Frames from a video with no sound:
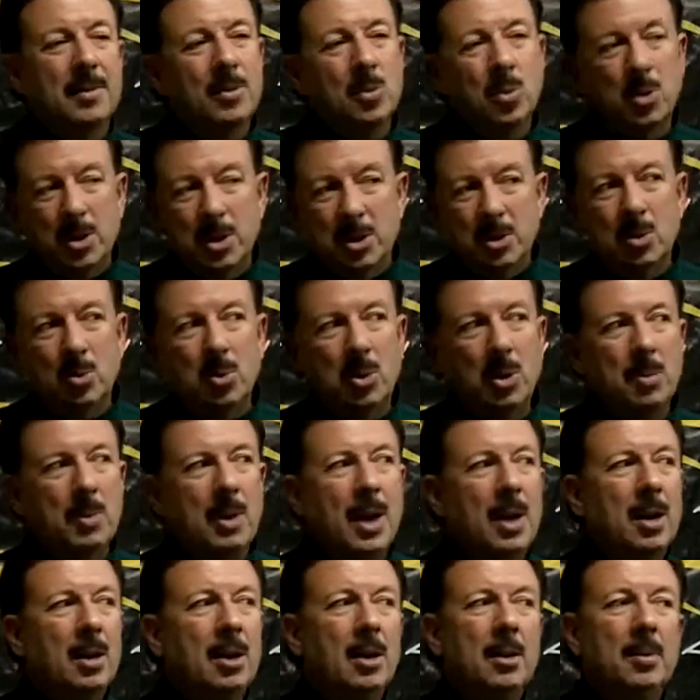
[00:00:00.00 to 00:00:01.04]
which is where
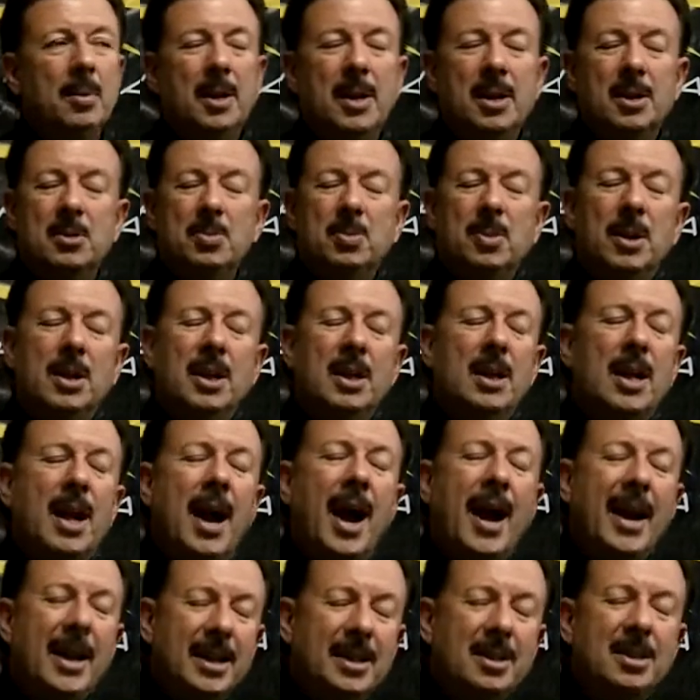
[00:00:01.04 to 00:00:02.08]
my club head speed,
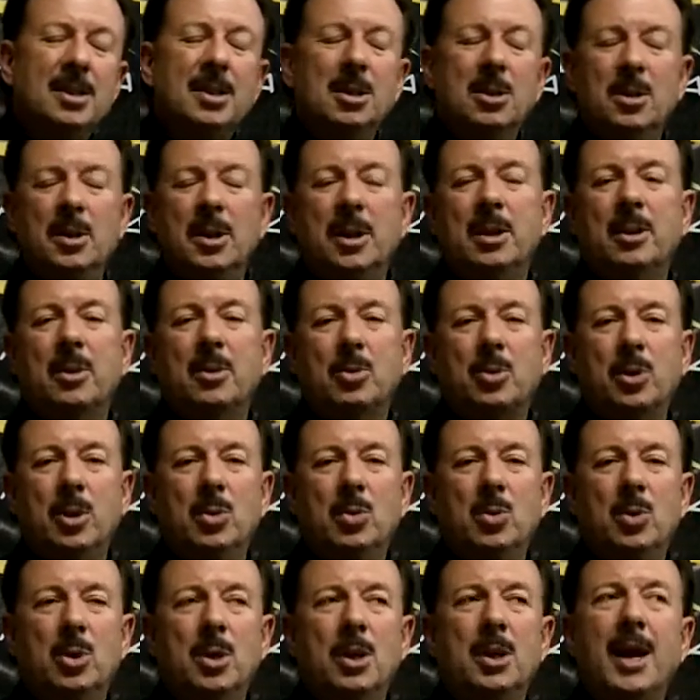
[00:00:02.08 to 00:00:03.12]
I can still hit a
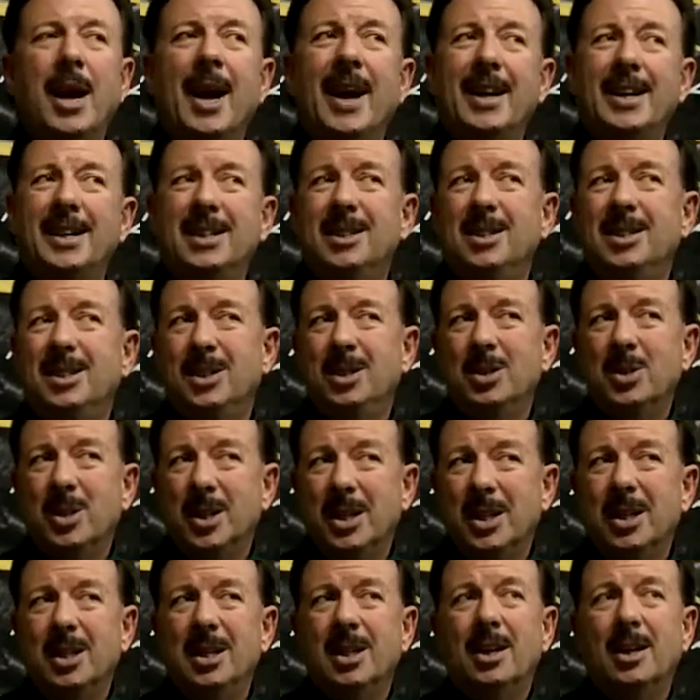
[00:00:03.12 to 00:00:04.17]
3-wood. I can still
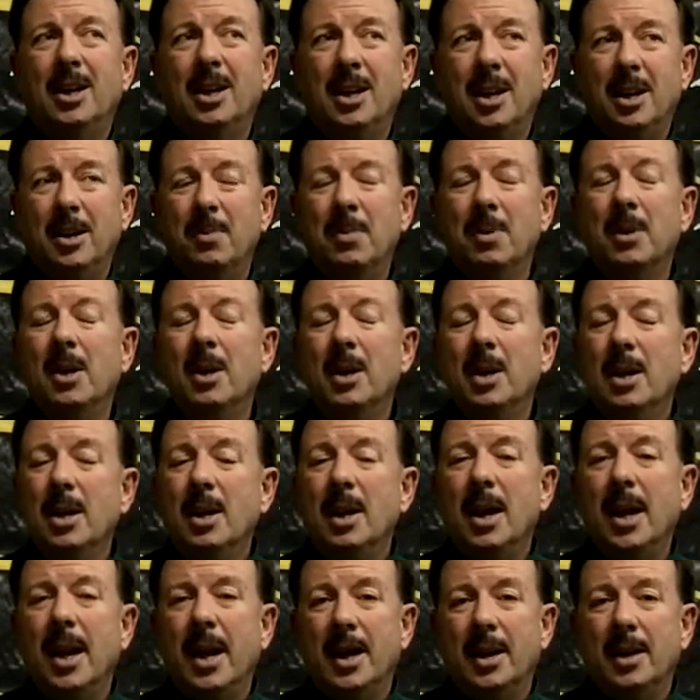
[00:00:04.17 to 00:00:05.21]
get it up
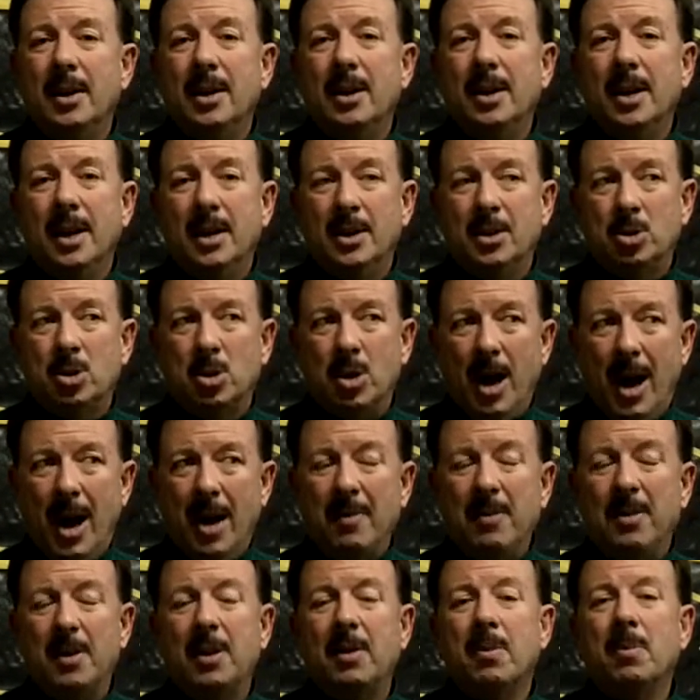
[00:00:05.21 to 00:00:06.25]
and
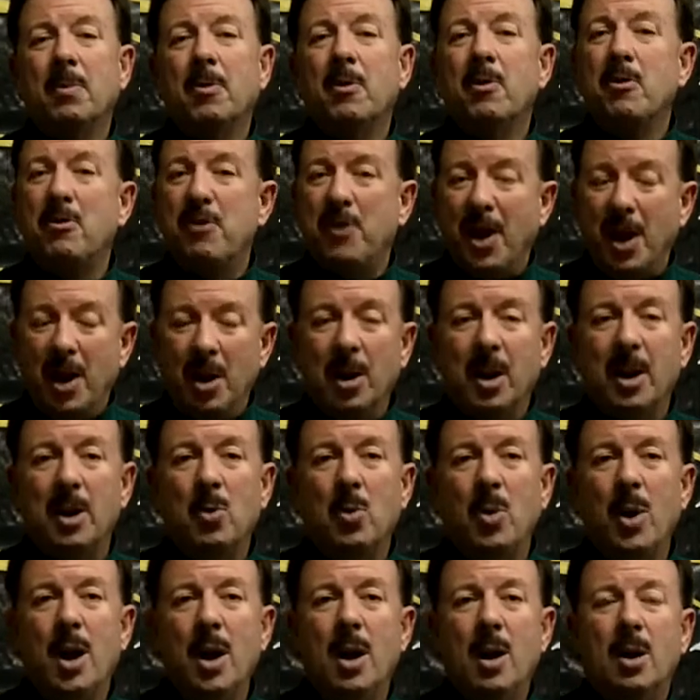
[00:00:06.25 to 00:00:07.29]
traveling fairly
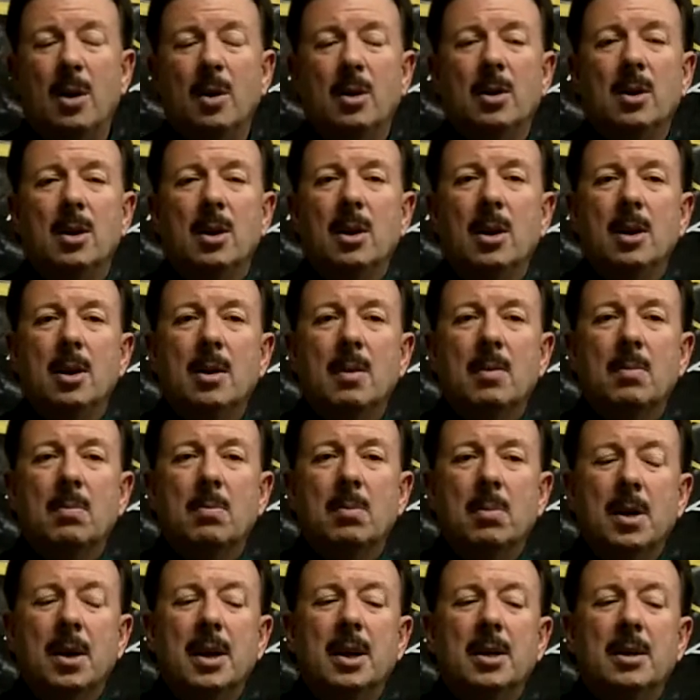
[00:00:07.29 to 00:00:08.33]
well,
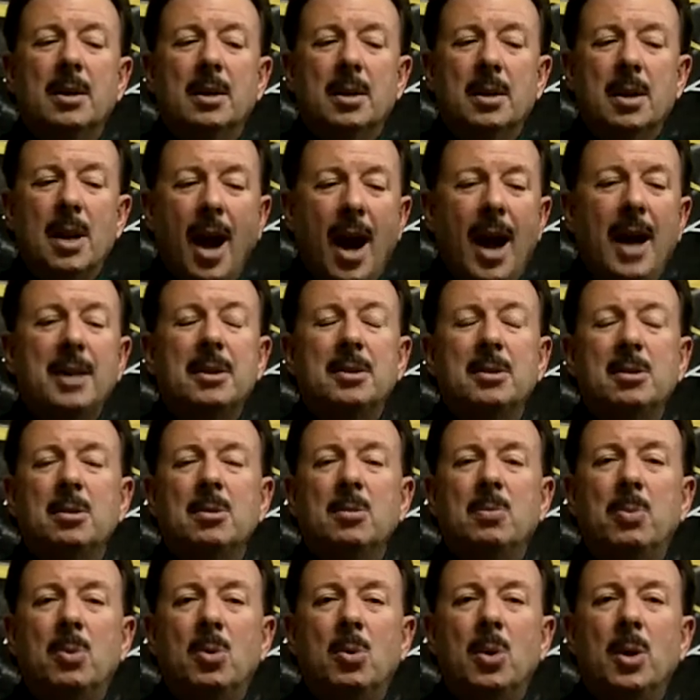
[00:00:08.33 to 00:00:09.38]
but not to
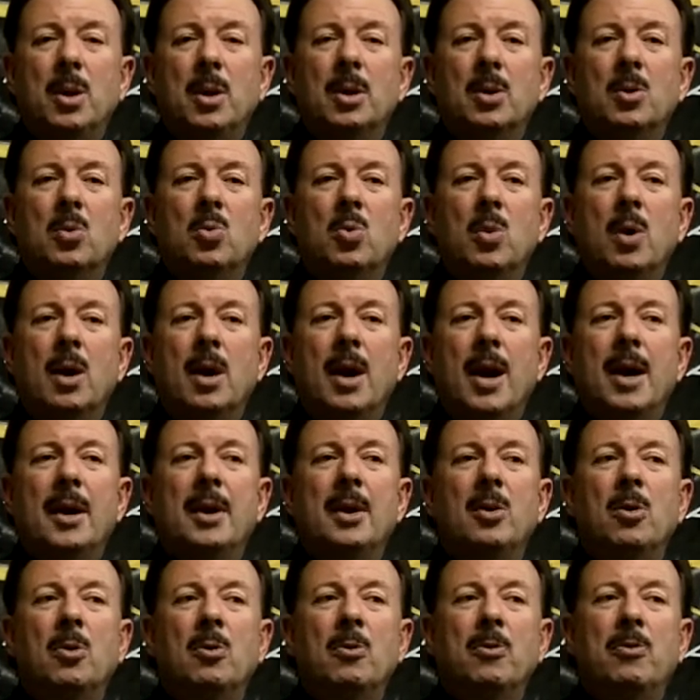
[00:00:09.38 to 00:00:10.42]
the point to where
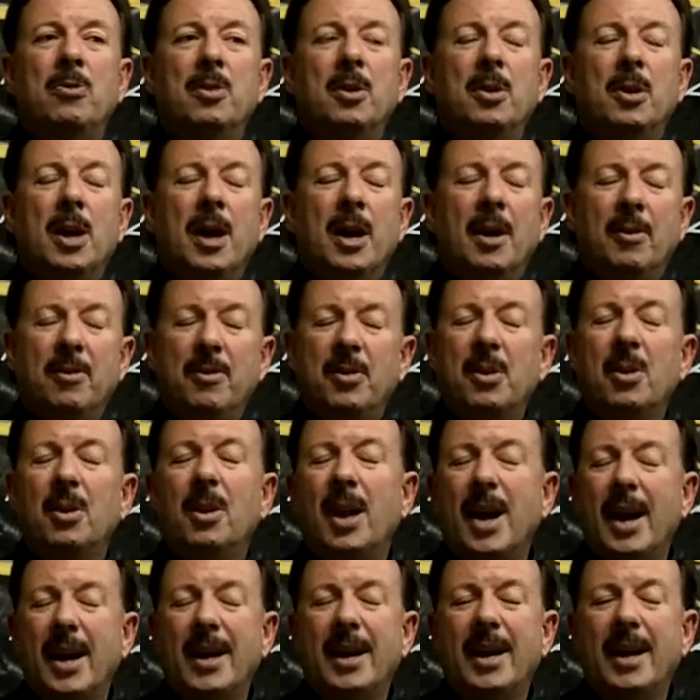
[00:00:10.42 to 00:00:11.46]
I feel
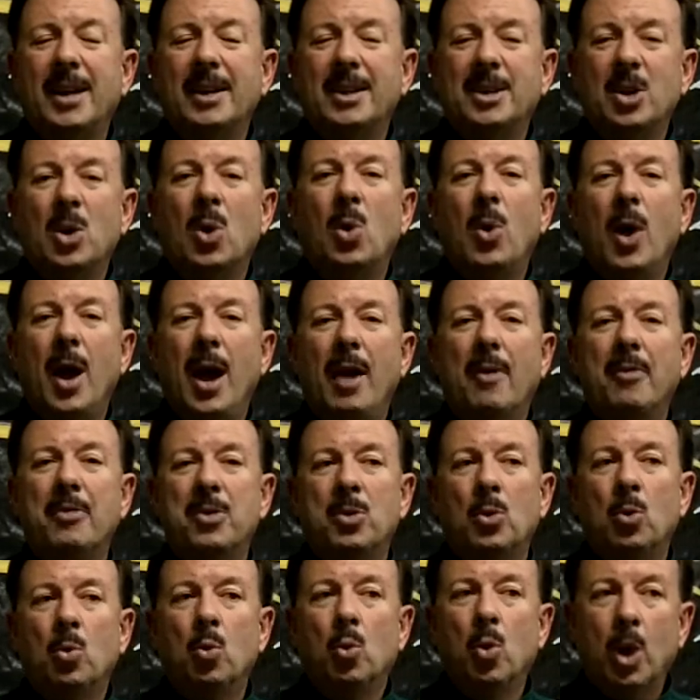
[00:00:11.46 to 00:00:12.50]
like I don't
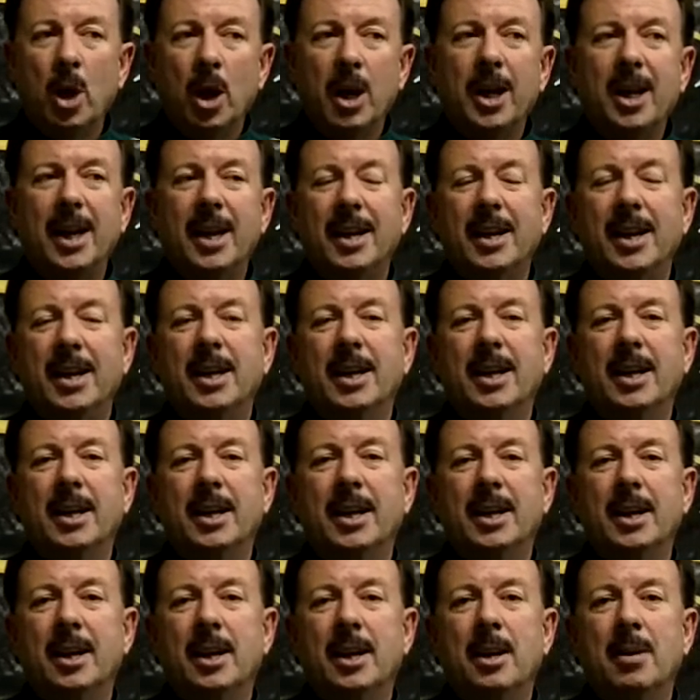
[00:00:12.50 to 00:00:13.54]
have to work at
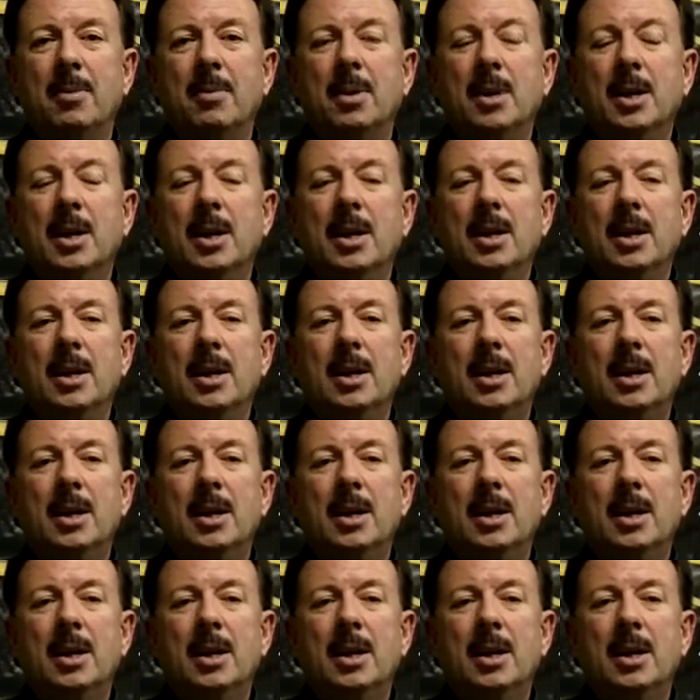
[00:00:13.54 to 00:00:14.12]
getting it up.